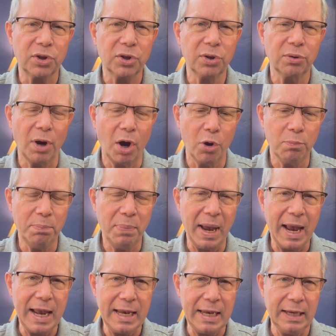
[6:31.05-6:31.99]
to
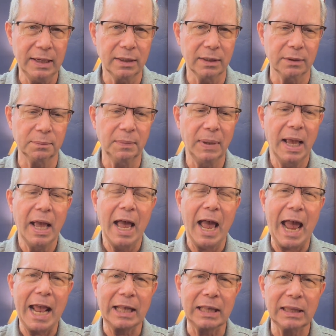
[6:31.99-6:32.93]
obey Him
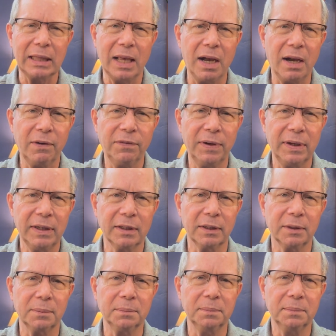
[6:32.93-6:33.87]
and love
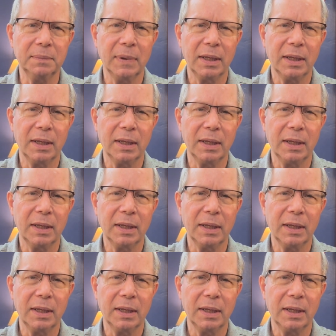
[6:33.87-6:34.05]
Him